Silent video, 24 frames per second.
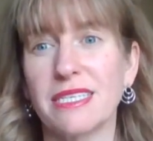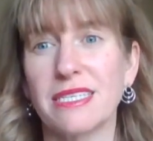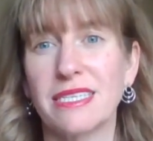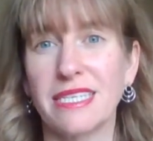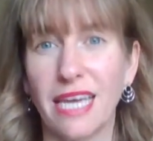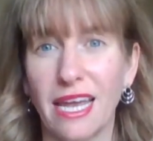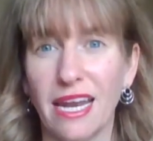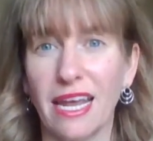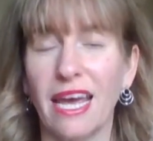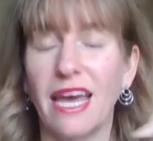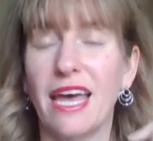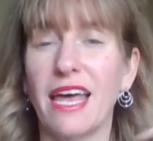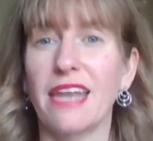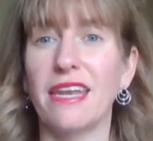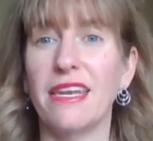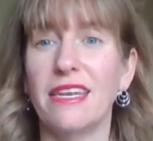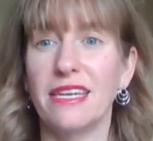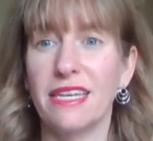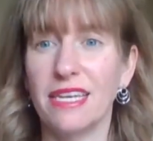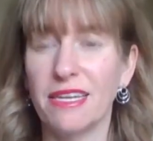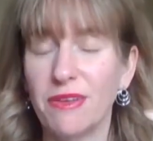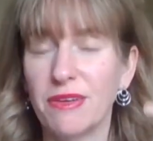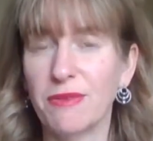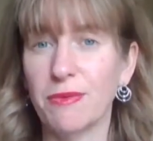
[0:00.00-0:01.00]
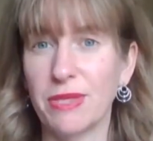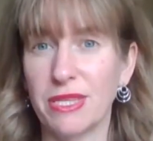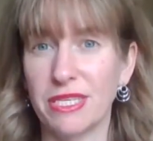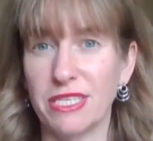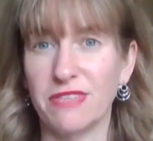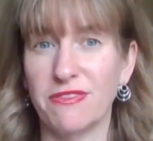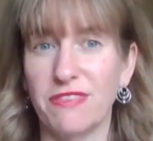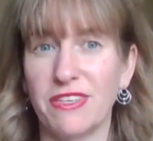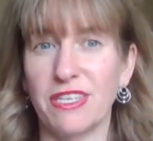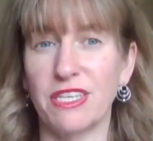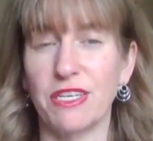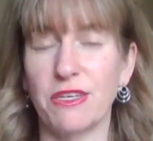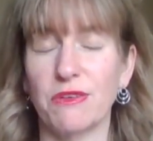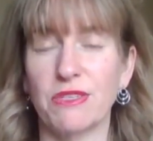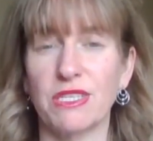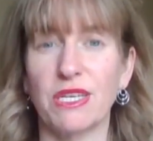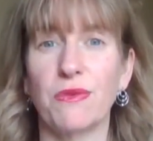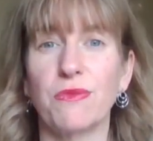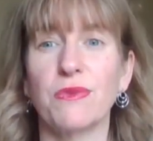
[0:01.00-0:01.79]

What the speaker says: is get ahead with these videos.